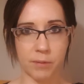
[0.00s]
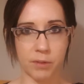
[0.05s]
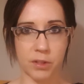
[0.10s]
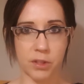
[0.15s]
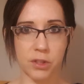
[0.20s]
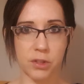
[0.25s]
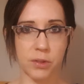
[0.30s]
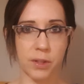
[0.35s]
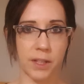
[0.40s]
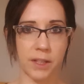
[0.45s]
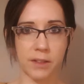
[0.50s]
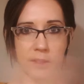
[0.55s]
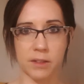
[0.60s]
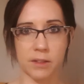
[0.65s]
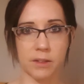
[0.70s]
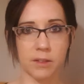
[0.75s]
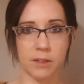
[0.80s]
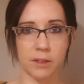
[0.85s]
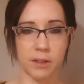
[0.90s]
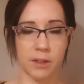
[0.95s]
restrict
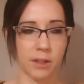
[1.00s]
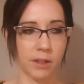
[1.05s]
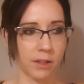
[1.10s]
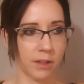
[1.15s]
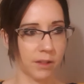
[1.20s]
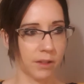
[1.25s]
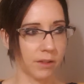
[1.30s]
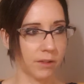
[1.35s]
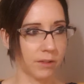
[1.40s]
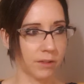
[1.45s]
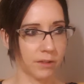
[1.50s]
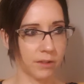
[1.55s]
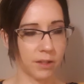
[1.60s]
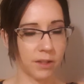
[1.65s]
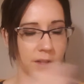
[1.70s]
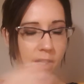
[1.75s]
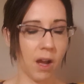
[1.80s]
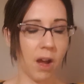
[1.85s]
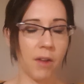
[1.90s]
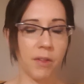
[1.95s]
to
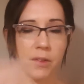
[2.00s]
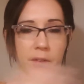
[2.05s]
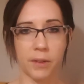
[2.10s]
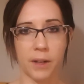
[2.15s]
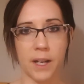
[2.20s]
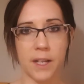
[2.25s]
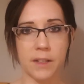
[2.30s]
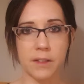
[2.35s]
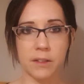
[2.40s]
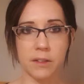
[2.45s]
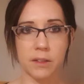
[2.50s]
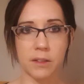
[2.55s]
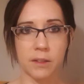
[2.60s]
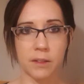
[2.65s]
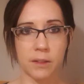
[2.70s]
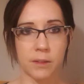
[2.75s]
the other end.